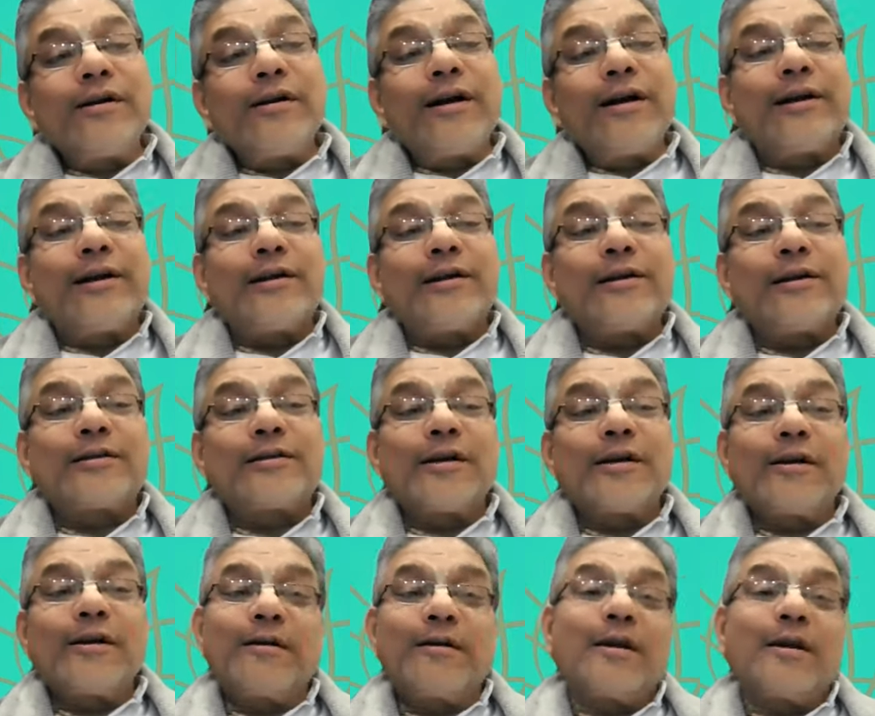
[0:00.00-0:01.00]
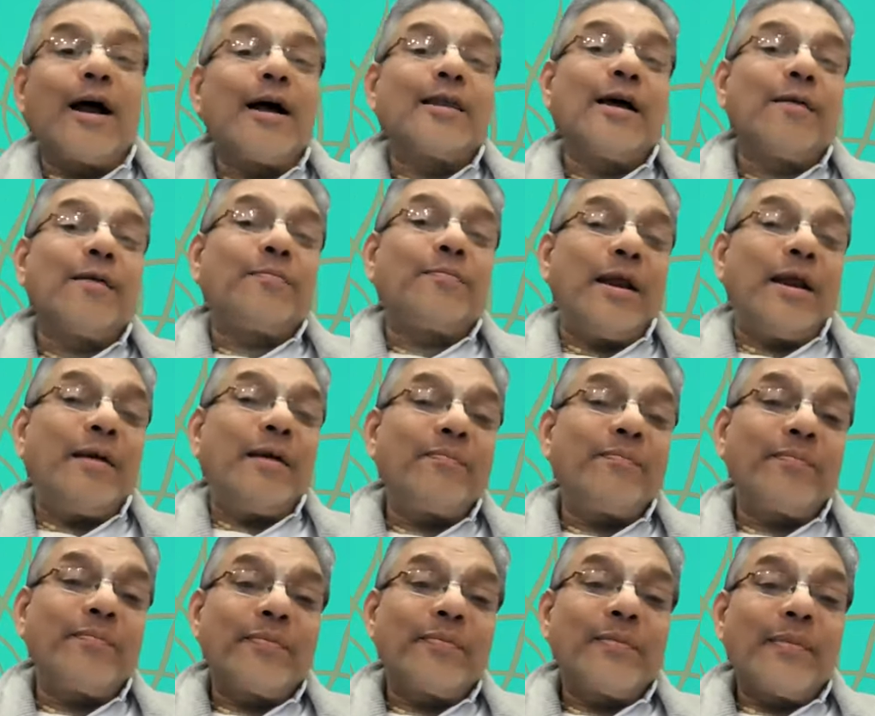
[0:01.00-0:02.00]
It is Radha Prem.
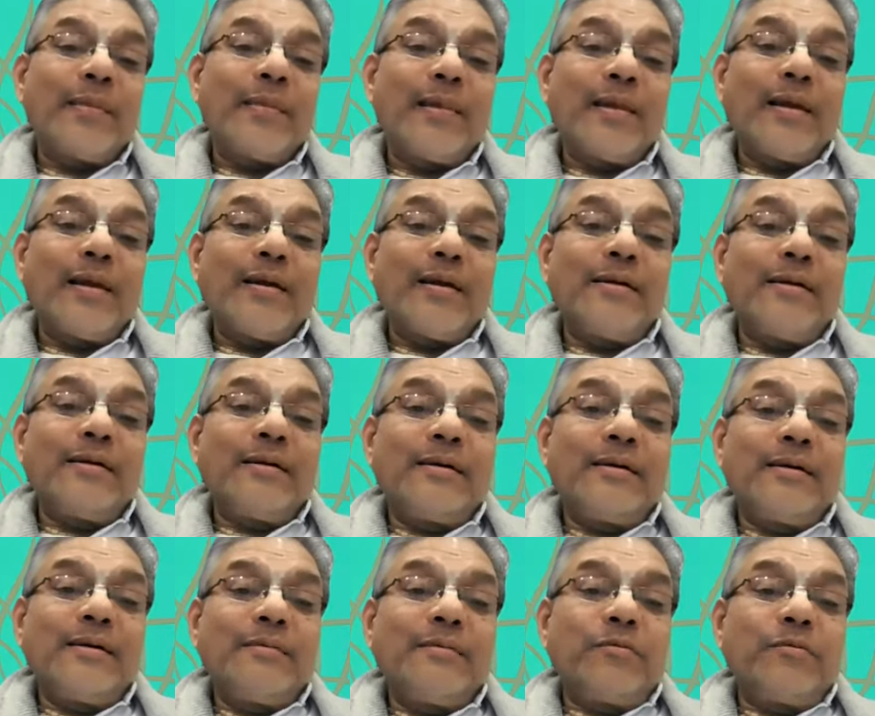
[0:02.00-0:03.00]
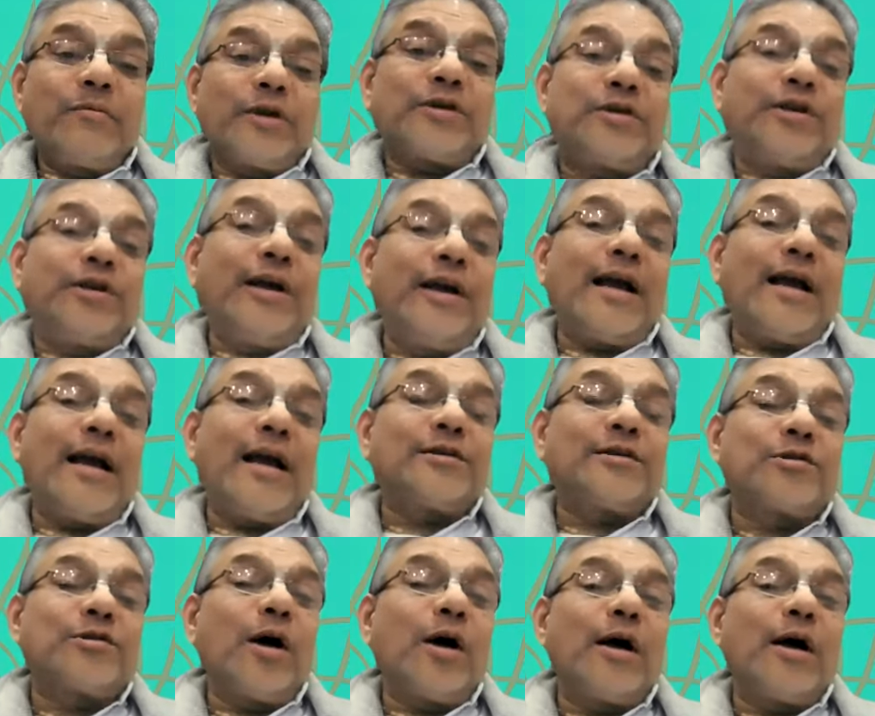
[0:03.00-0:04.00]
Because she
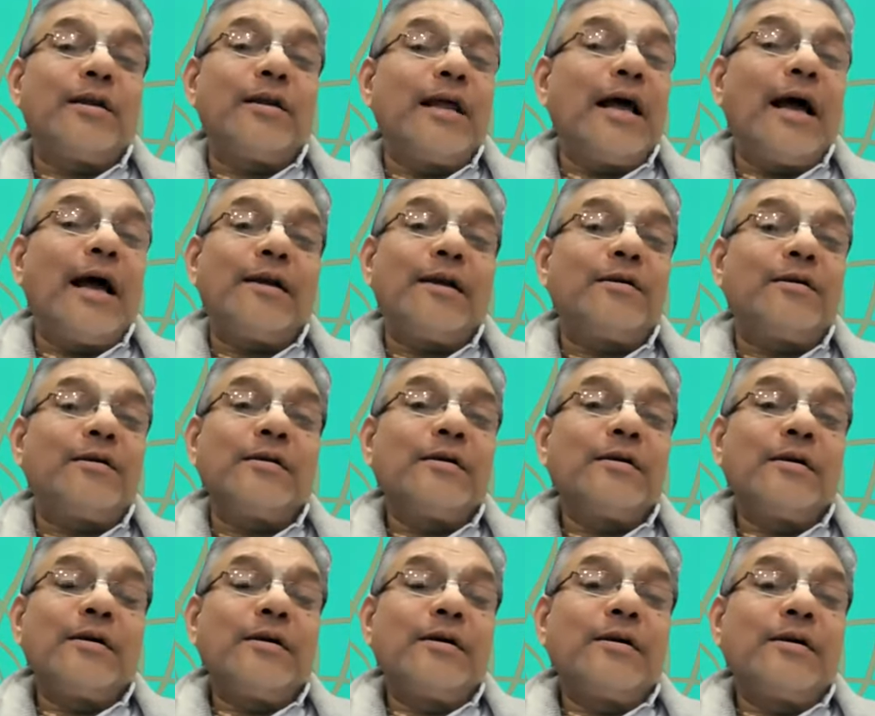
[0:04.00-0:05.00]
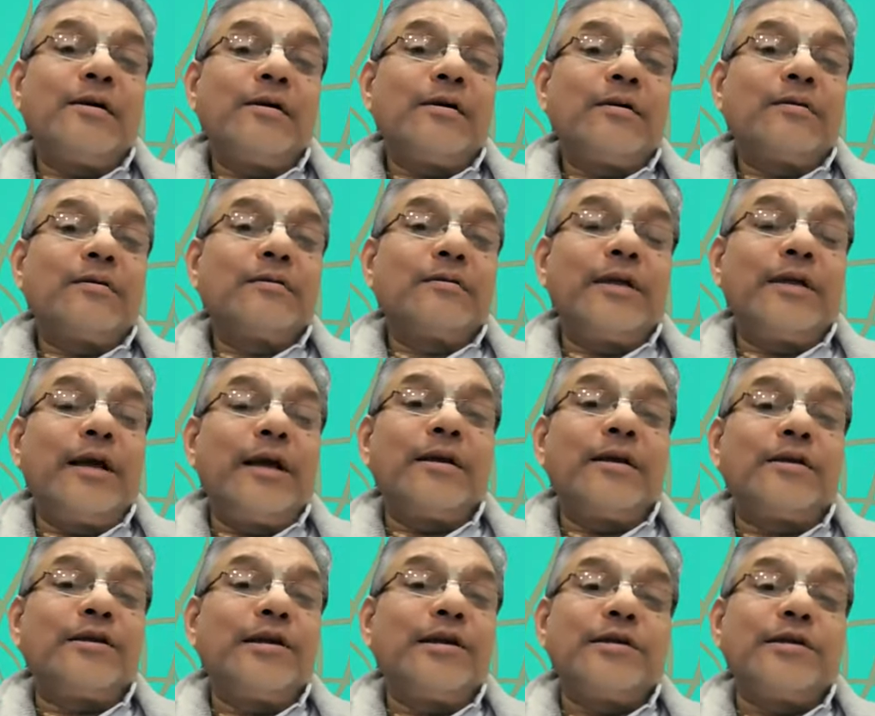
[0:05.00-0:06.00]
has got that,
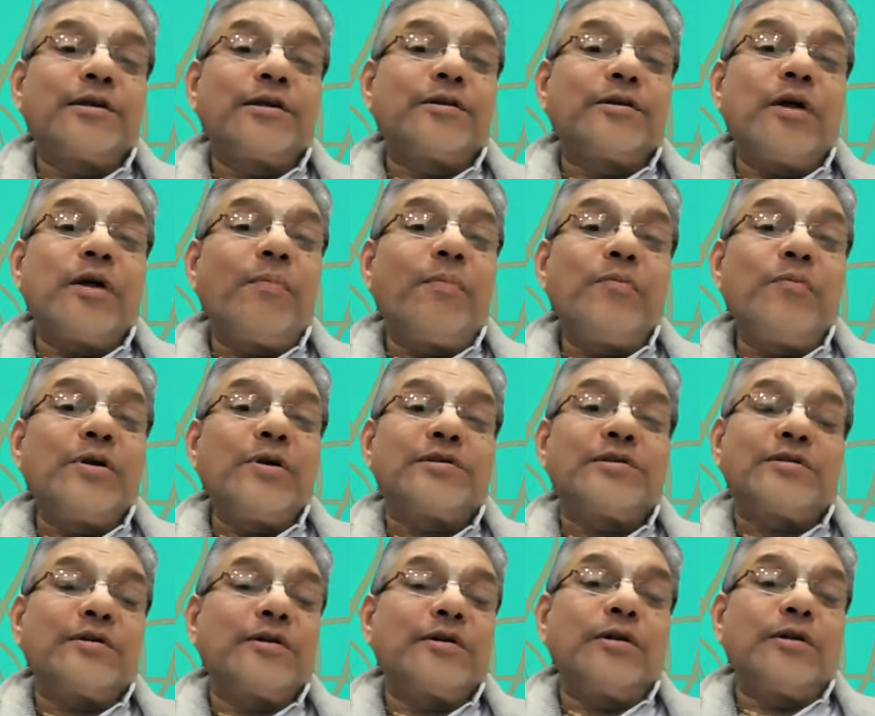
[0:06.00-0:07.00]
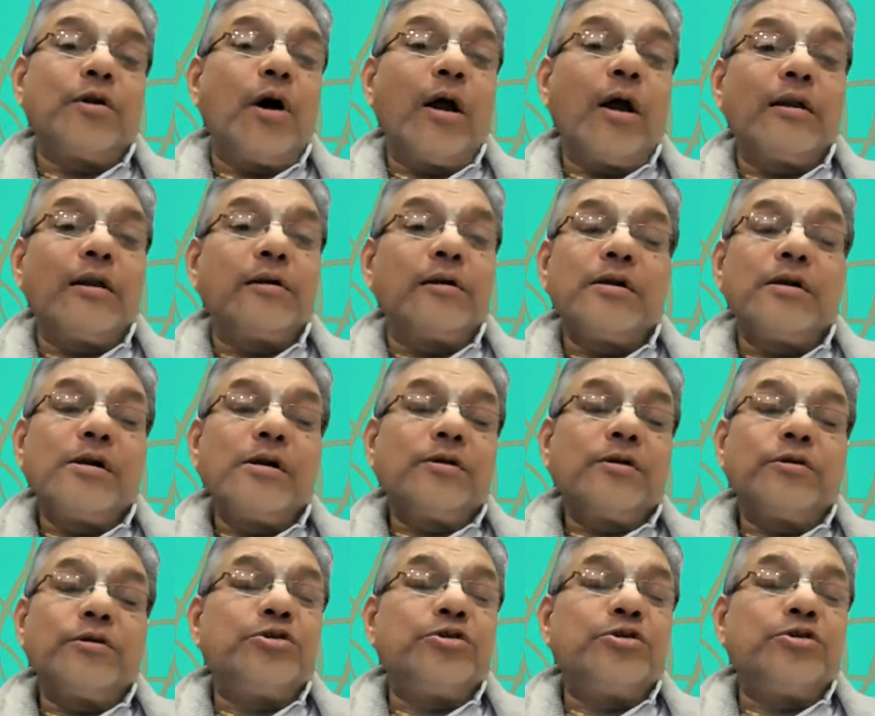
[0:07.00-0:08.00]
the, she is the topmost
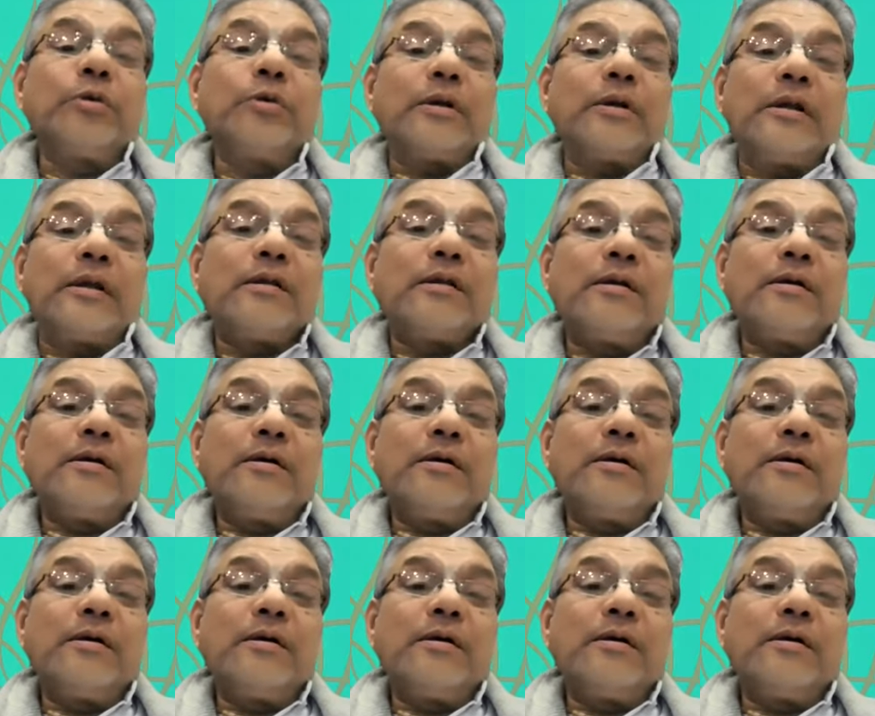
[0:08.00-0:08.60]
jewel